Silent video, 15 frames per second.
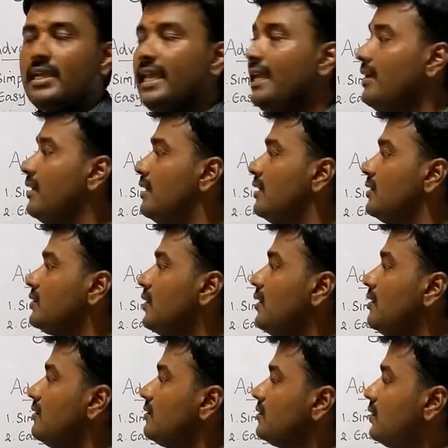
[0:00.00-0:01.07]
Okay,
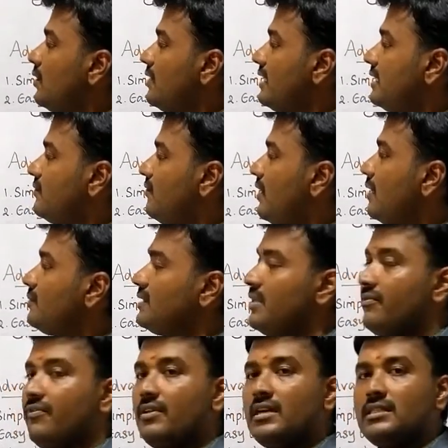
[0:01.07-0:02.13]
so this forms
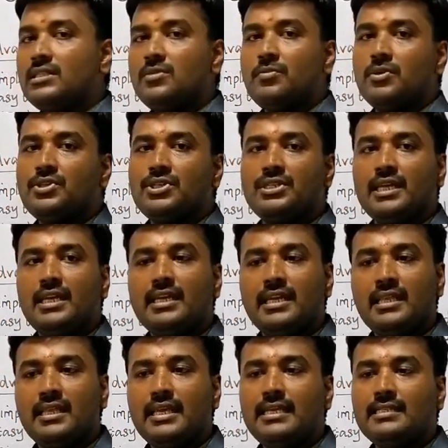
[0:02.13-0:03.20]
the first position
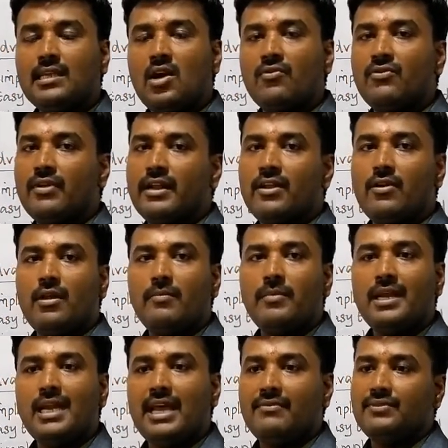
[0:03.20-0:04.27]
in the software
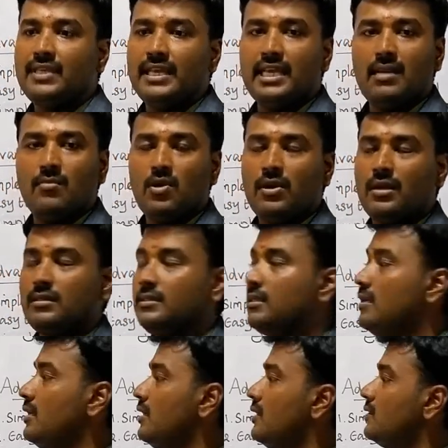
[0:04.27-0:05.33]
development lifecycle
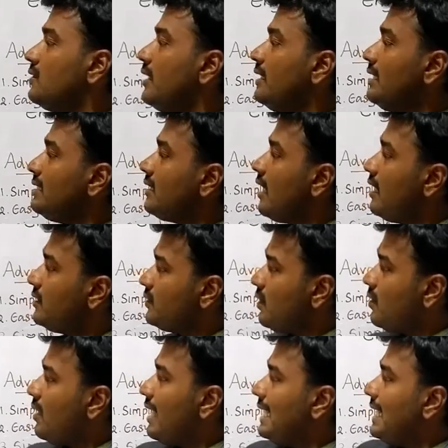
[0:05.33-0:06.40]
models. So it is
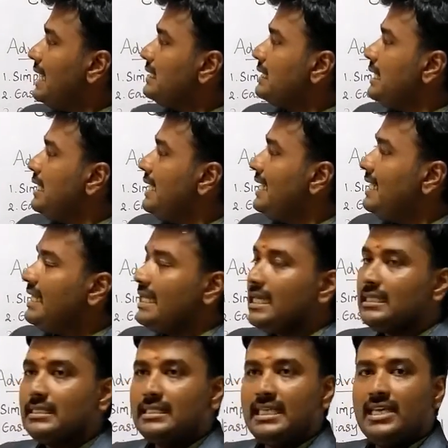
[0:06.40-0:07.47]
also called as
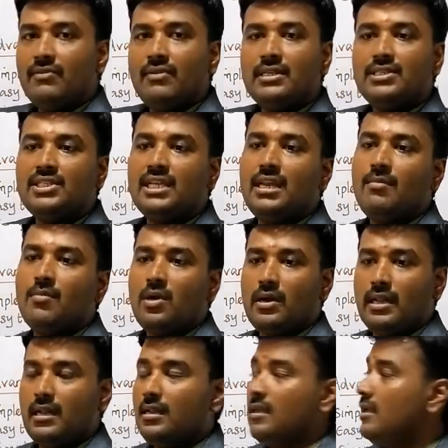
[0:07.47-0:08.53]
linear sequential
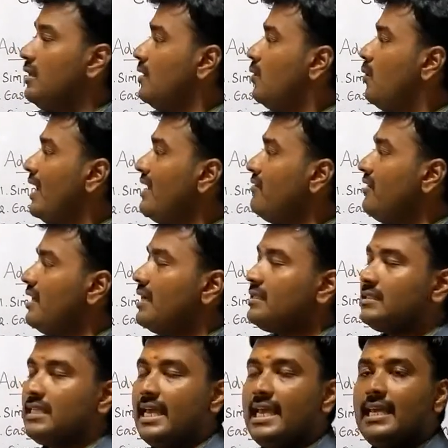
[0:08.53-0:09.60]
model. Why we
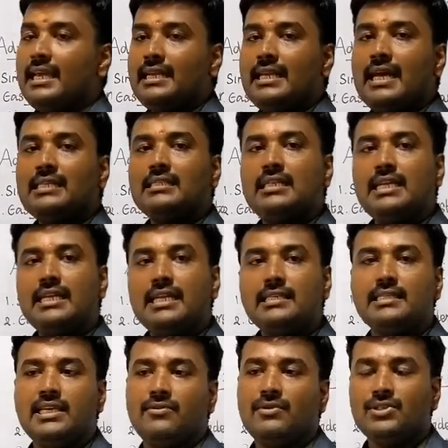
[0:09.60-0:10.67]
are saying it as linear
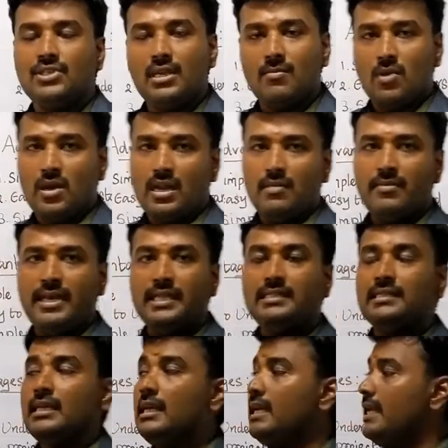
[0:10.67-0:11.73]
sequential model
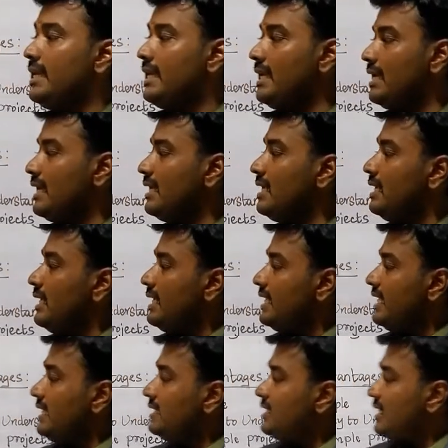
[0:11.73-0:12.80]
means here
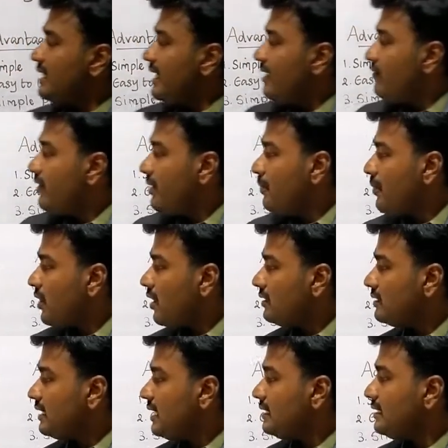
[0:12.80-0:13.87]
each and every
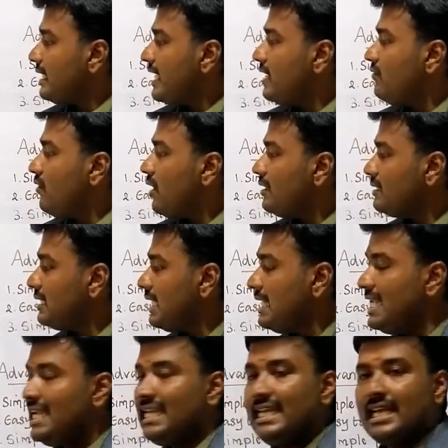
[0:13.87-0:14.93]
process involves
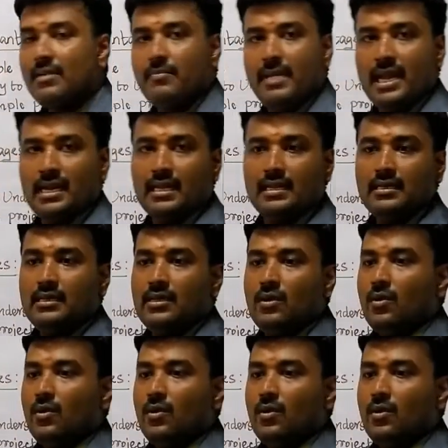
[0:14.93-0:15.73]
linear manner.